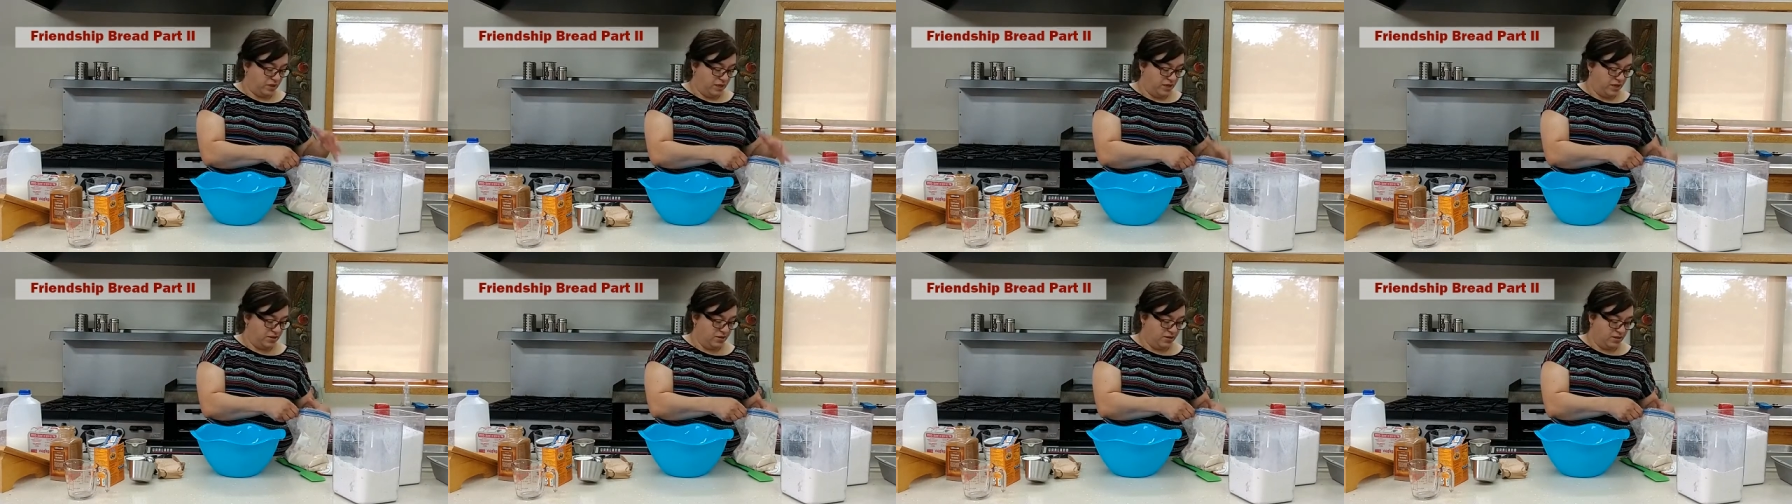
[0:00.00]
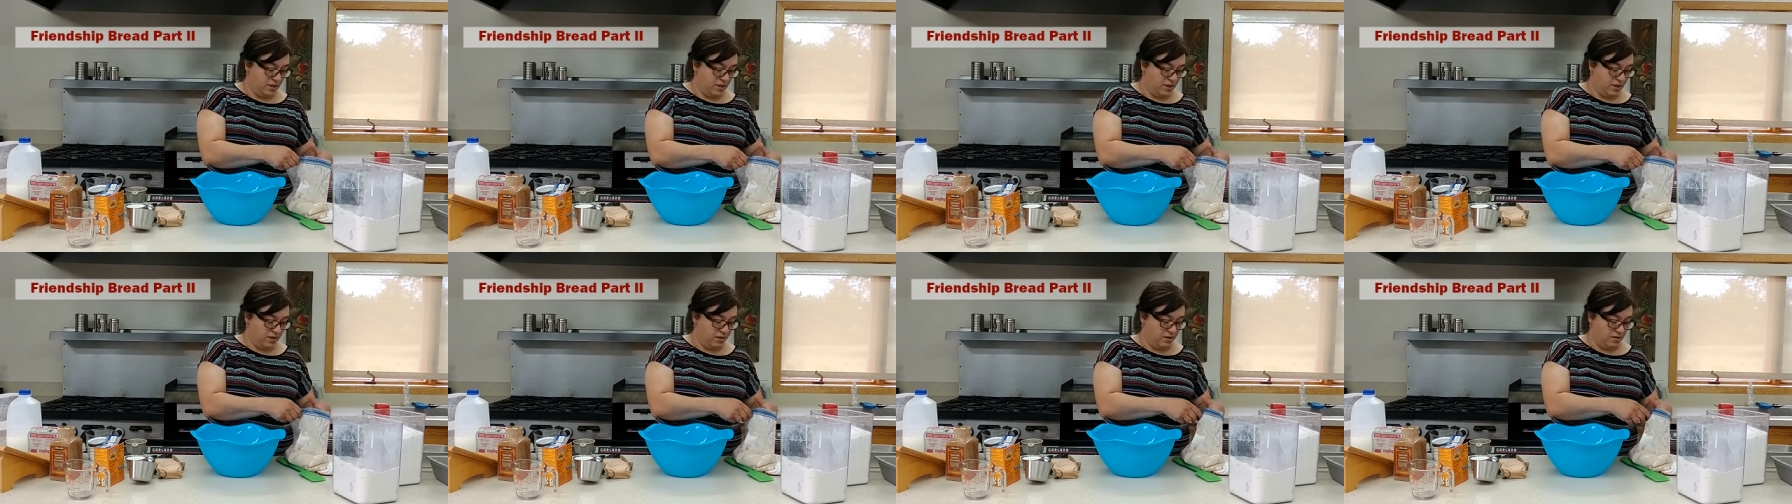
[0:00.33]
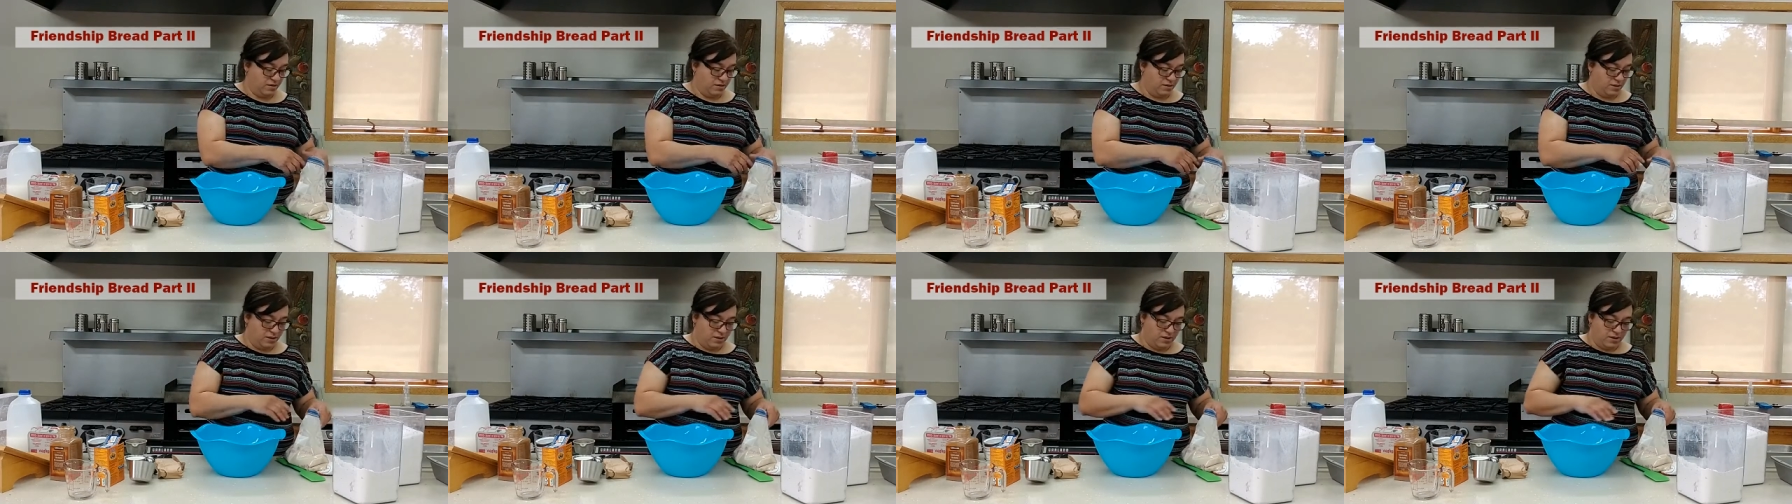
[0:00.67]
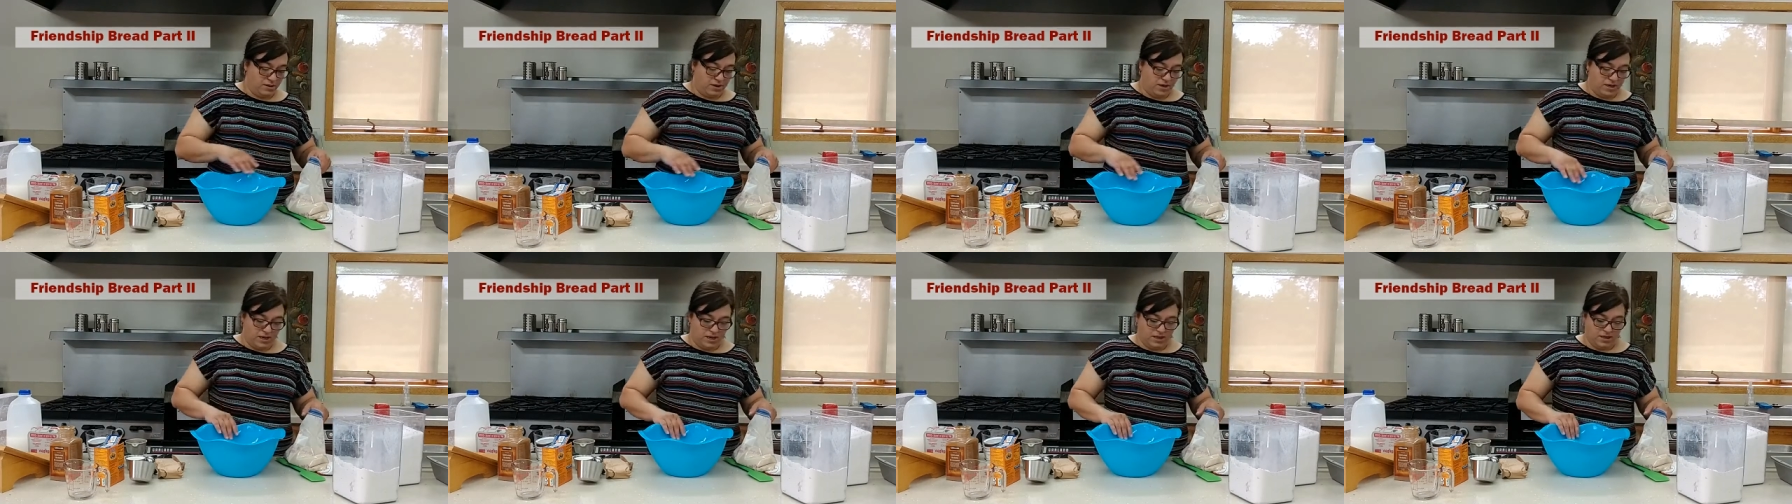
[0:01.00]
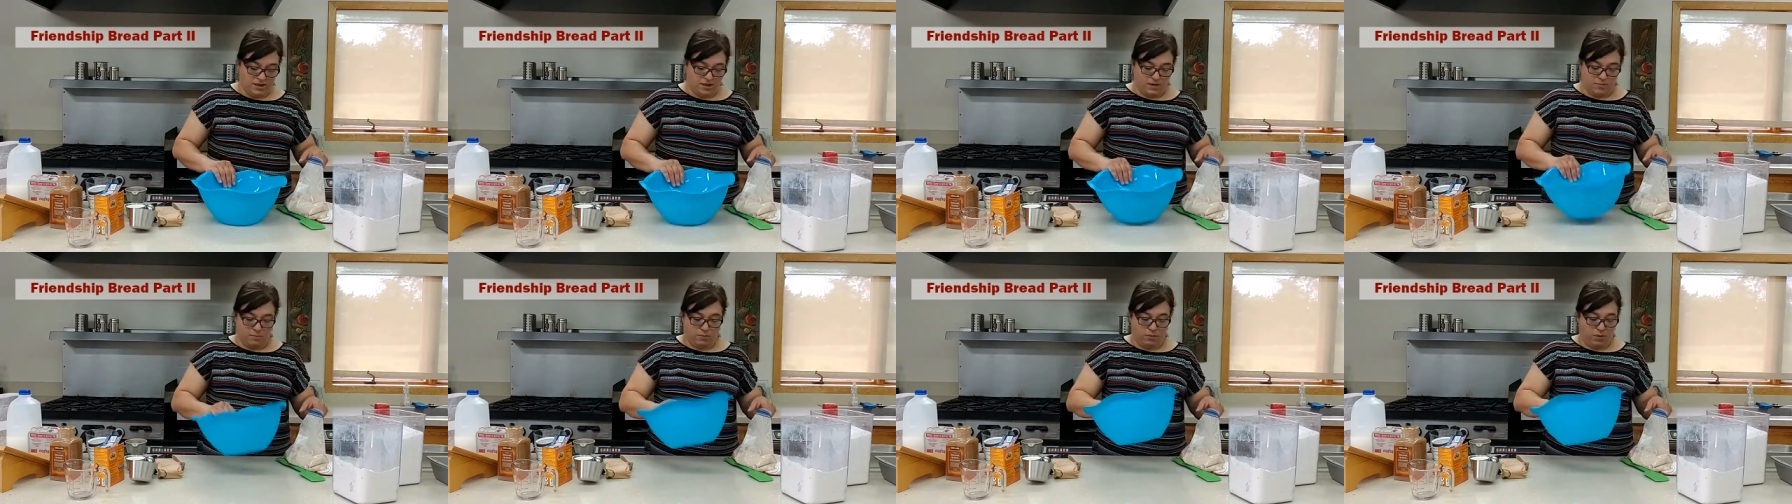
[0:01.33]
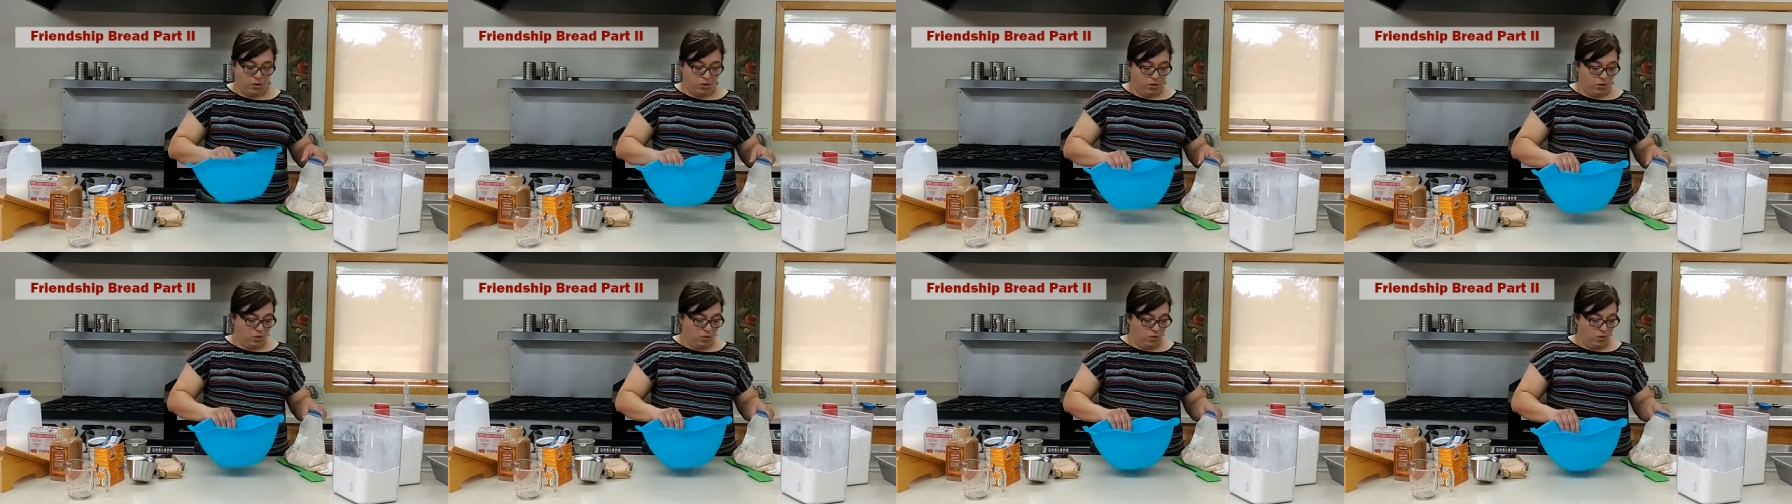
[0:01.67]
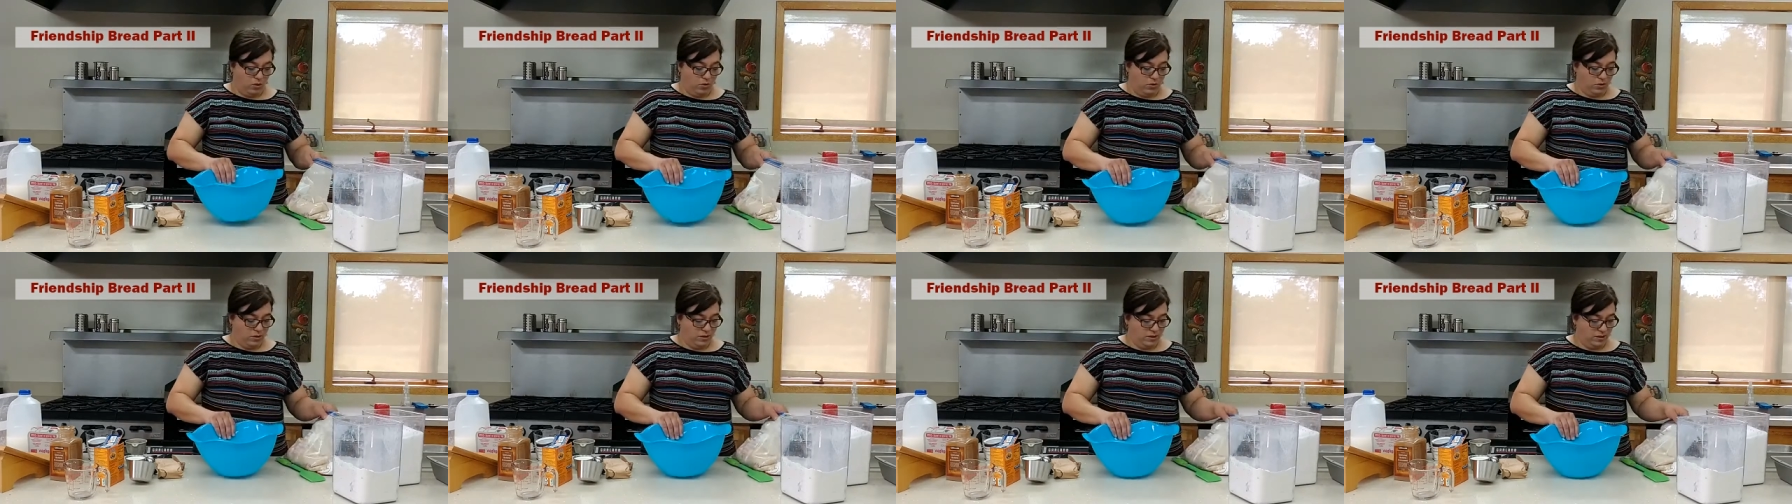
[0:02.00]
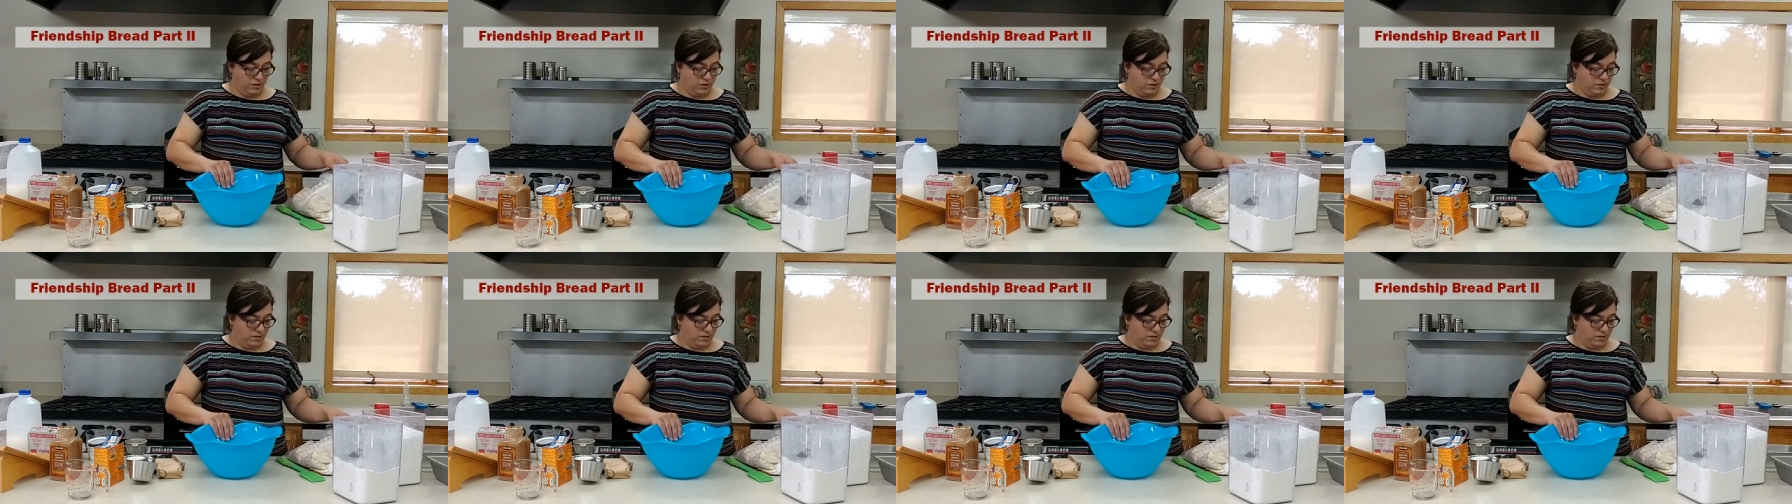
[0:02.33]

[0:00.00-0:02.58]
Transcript: in the bowl,